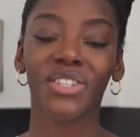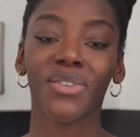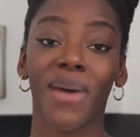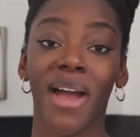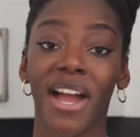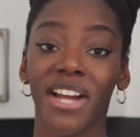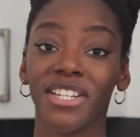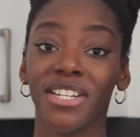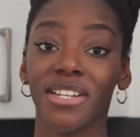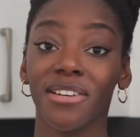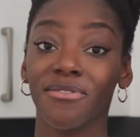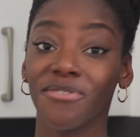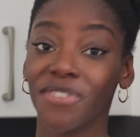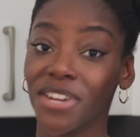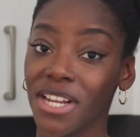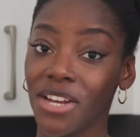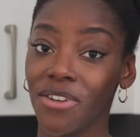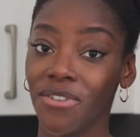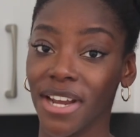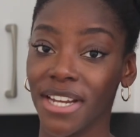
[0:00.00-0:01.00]
So actually a
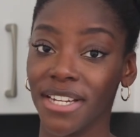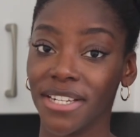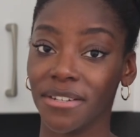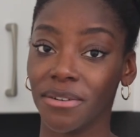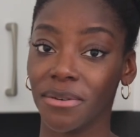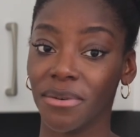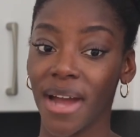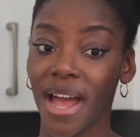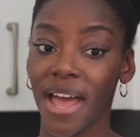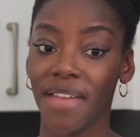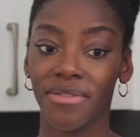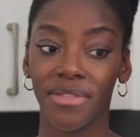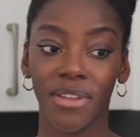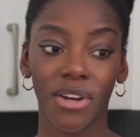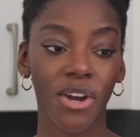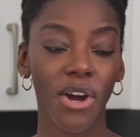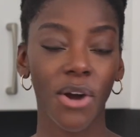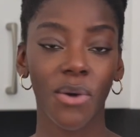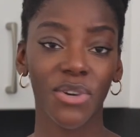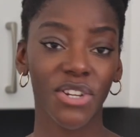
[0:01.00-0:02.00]
really great deal, and the
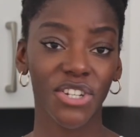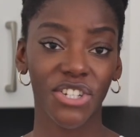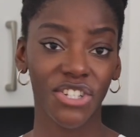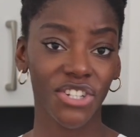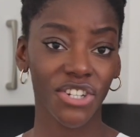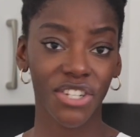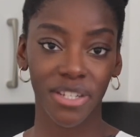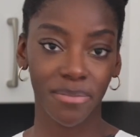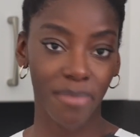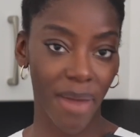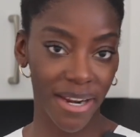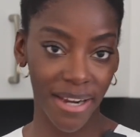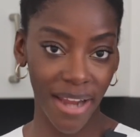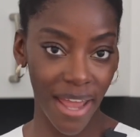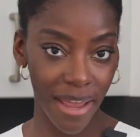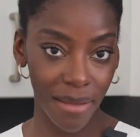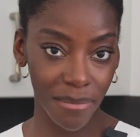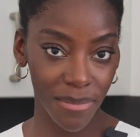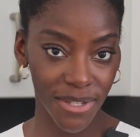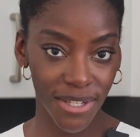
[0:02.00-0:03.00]
code is just my
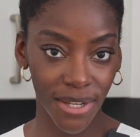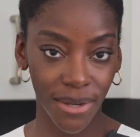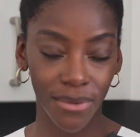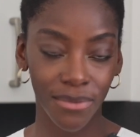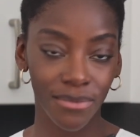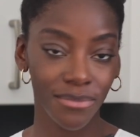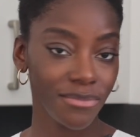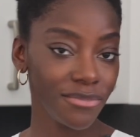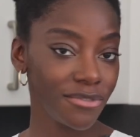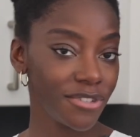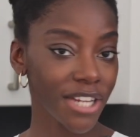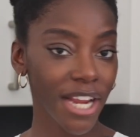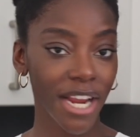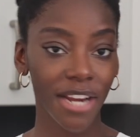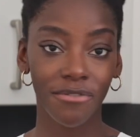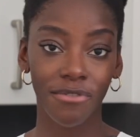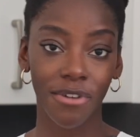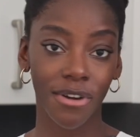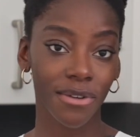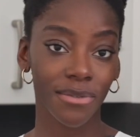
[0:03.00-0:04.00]
name, so
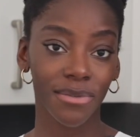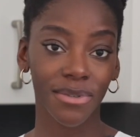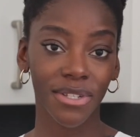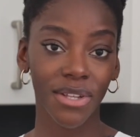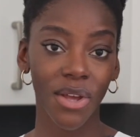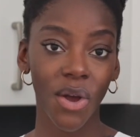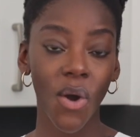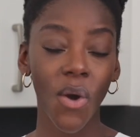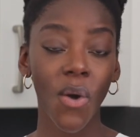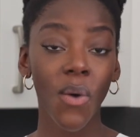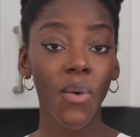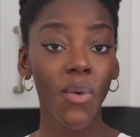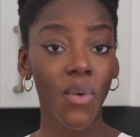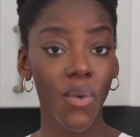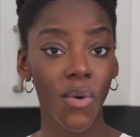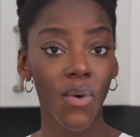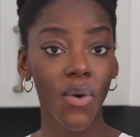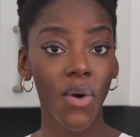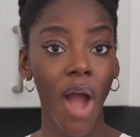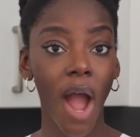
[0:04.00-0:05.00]
Jade Rose,
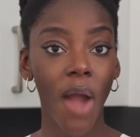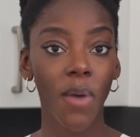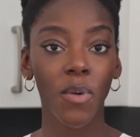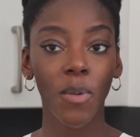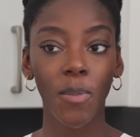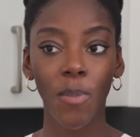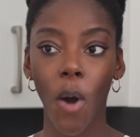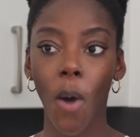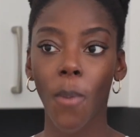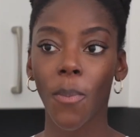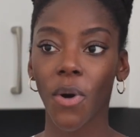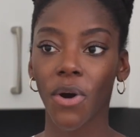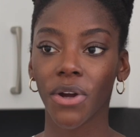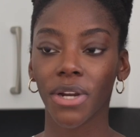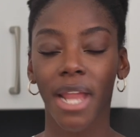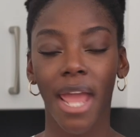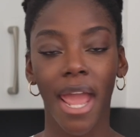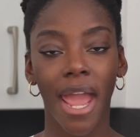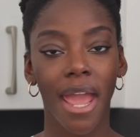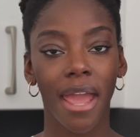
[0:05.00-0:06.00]
or I will pop
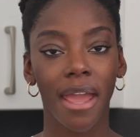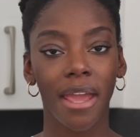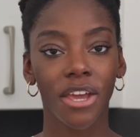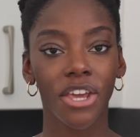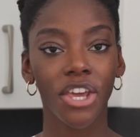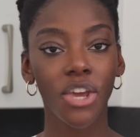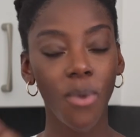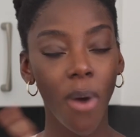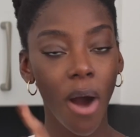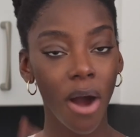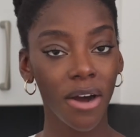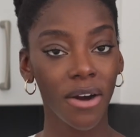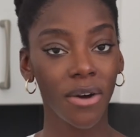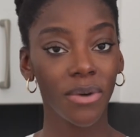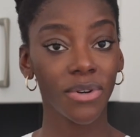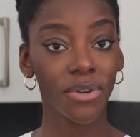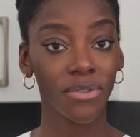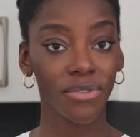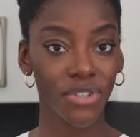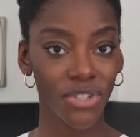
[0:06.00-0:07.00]
on a QR
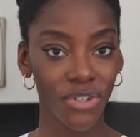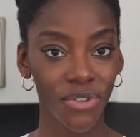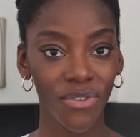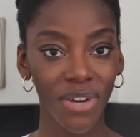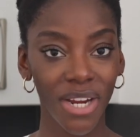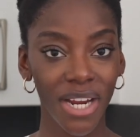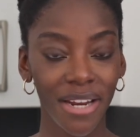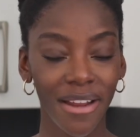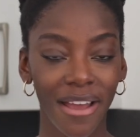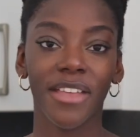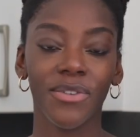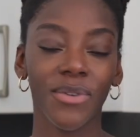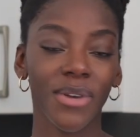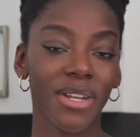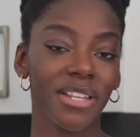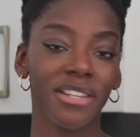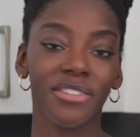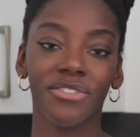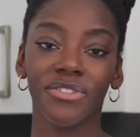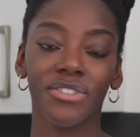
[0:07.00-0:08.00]
code on the screen and you
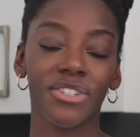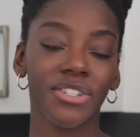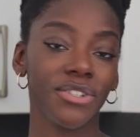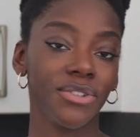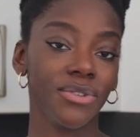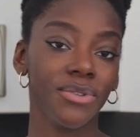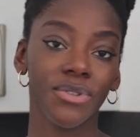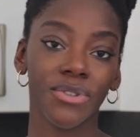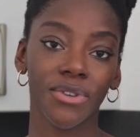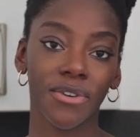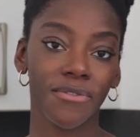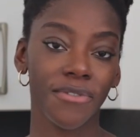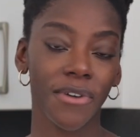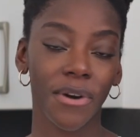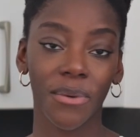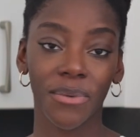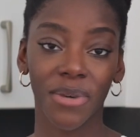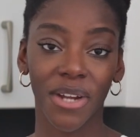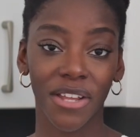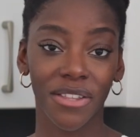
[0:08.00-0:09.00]
can literally just use your
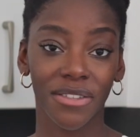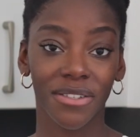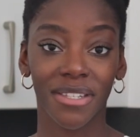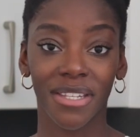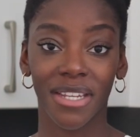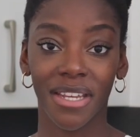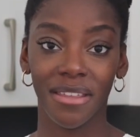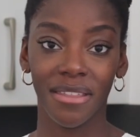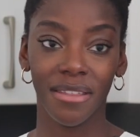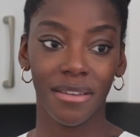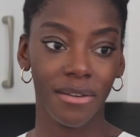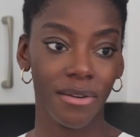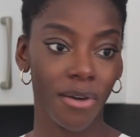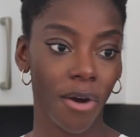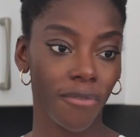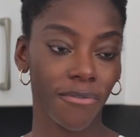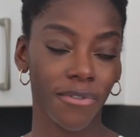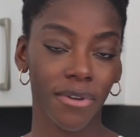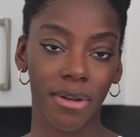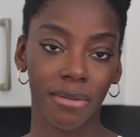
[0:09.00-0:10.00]
phone and see the
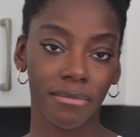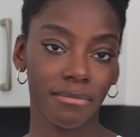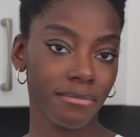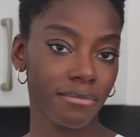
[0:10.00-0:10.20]
offer